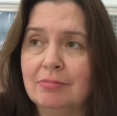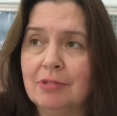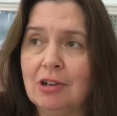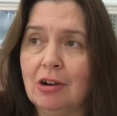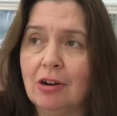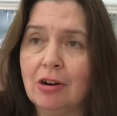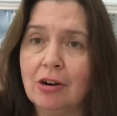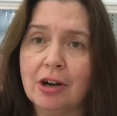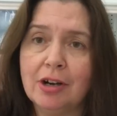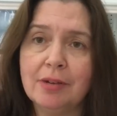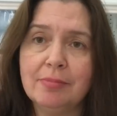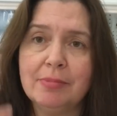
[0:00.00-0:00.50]

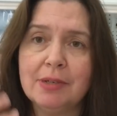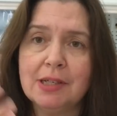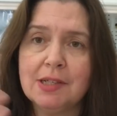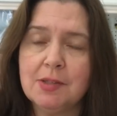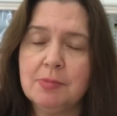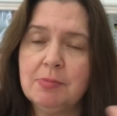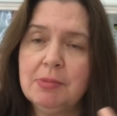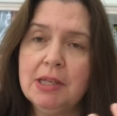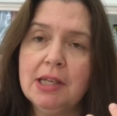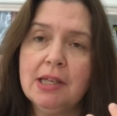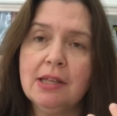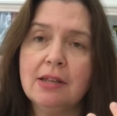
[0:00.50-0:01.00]
art,
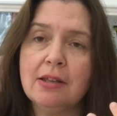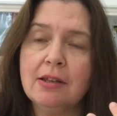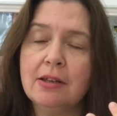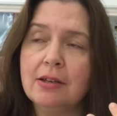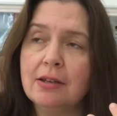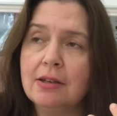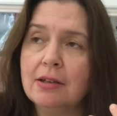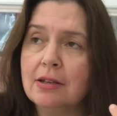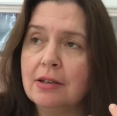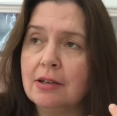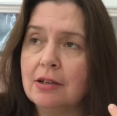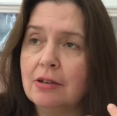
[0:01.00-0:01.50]
mixed
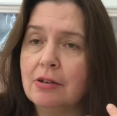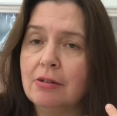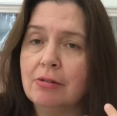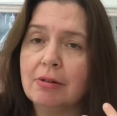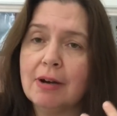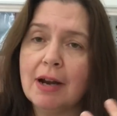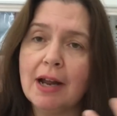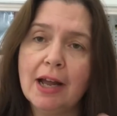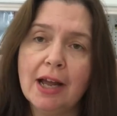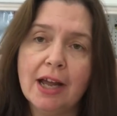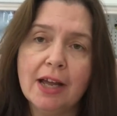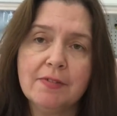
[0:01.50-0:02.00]
media,
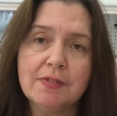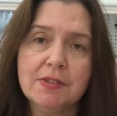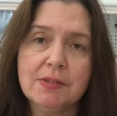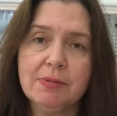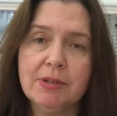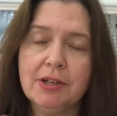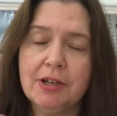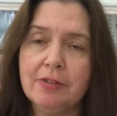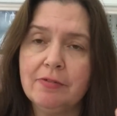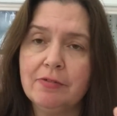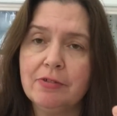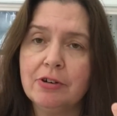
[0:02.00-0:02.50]
crafts,
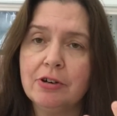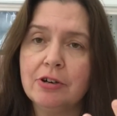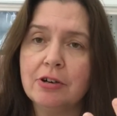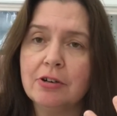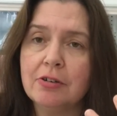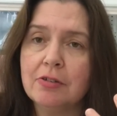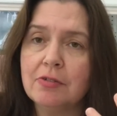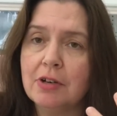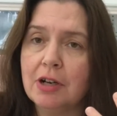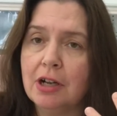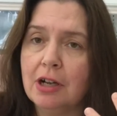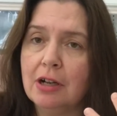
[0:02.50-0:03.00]

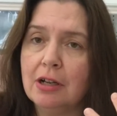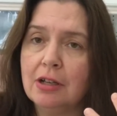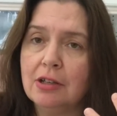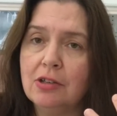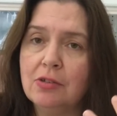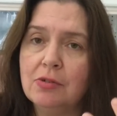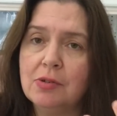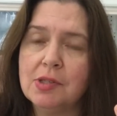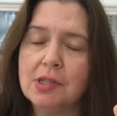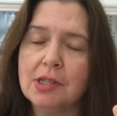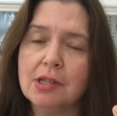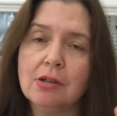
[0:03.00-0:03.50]
whatever, uh,
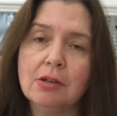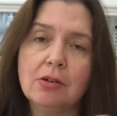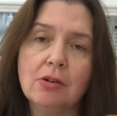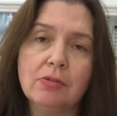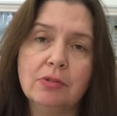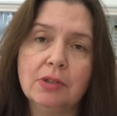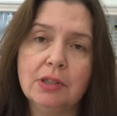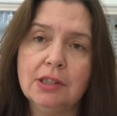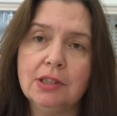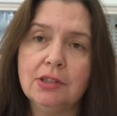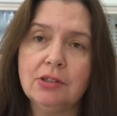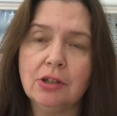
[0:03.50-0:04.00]
using
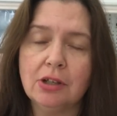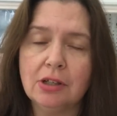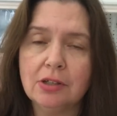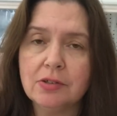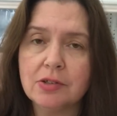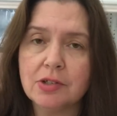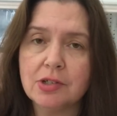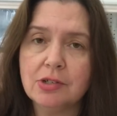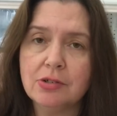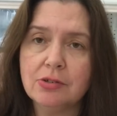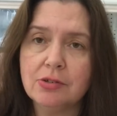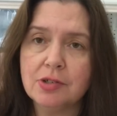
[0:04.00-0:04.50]
only
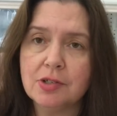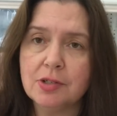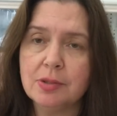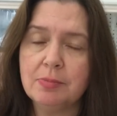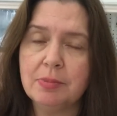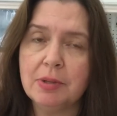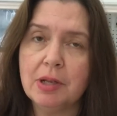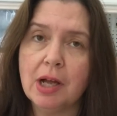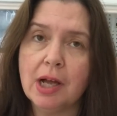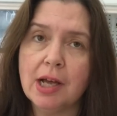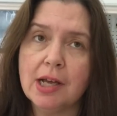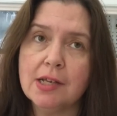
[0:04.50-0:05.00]
dollar store
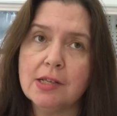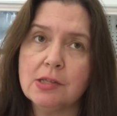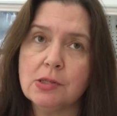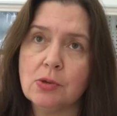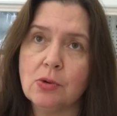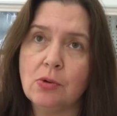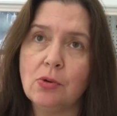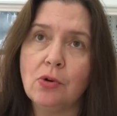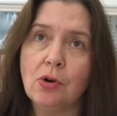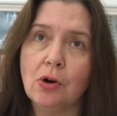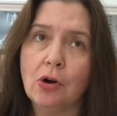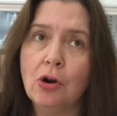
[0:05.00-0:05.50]
supplies,
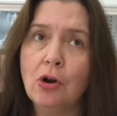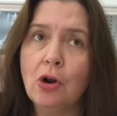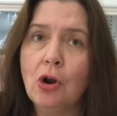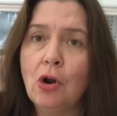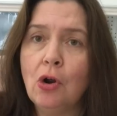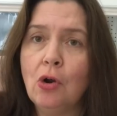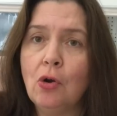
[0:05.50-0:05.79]
or